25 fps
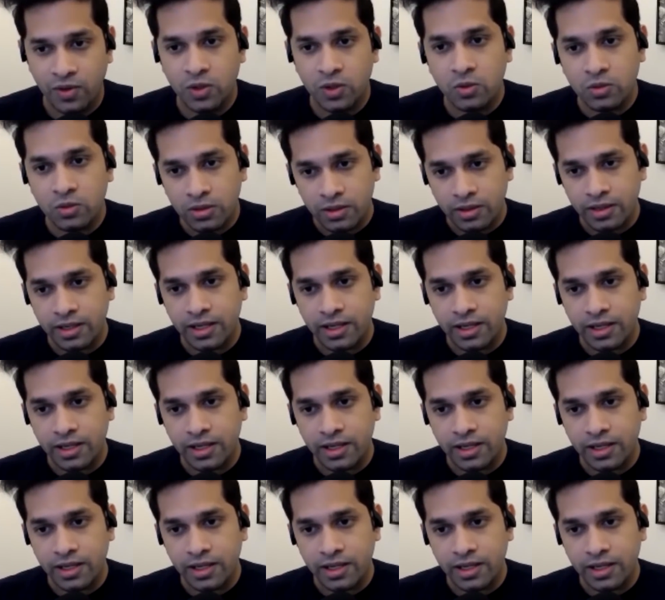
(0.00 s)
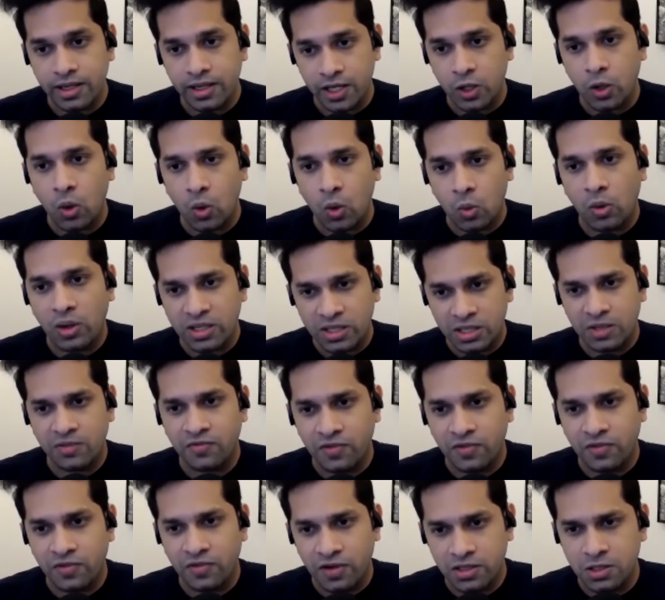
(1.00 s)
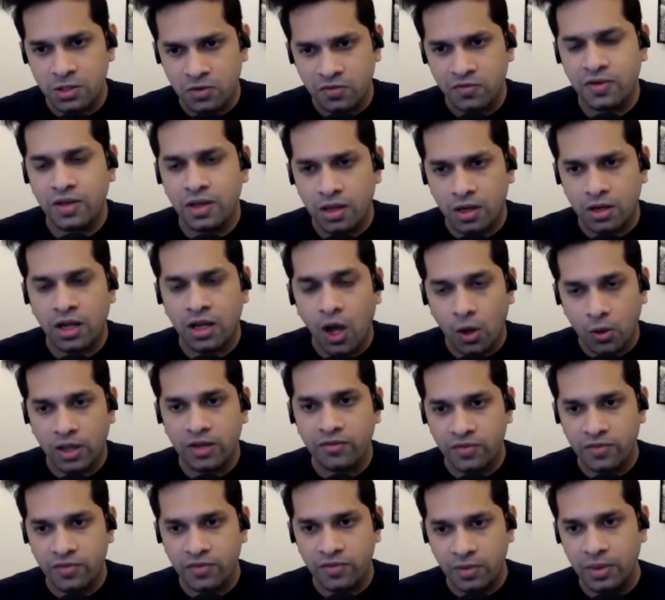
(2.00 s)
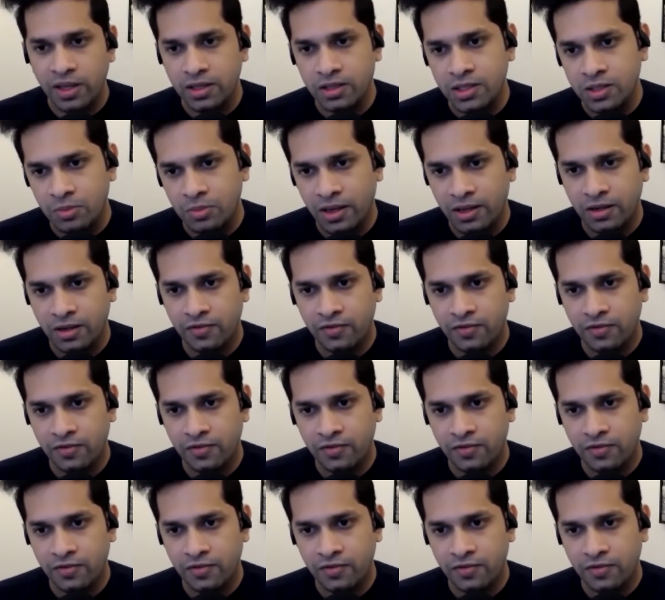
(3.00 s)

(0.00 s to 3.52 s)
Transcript: don't really go one step further to figure out how can we make this better for us.